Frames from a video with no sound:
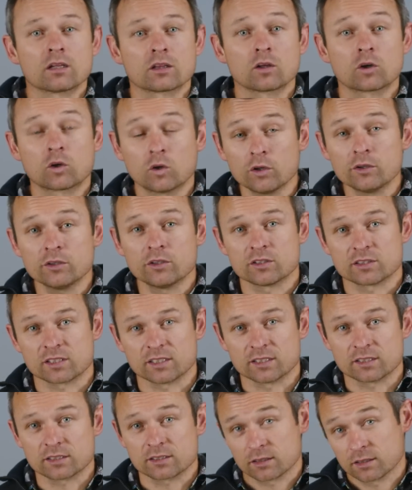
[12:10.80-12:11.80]
The good news
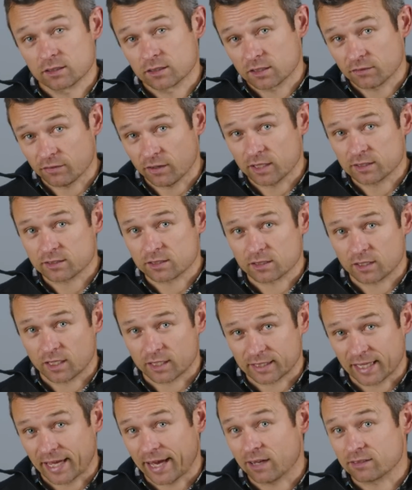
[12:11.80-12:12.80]
is devices
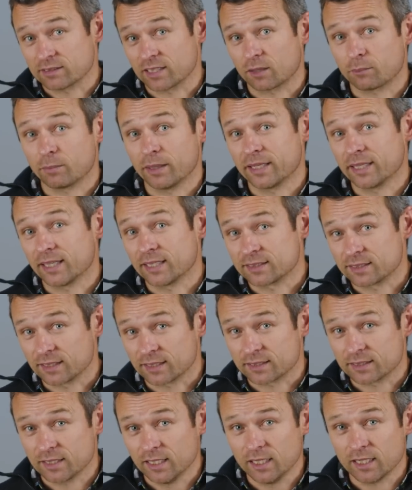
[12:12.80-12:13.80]
like the Haltech
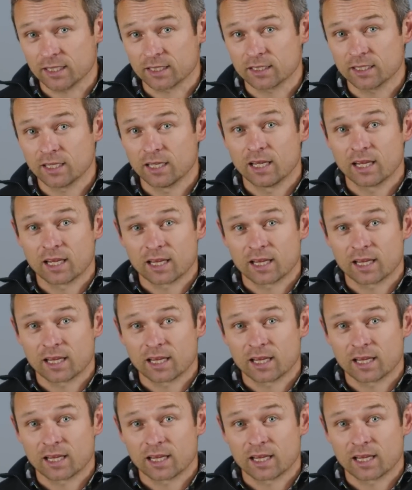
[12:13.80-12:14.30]
PD16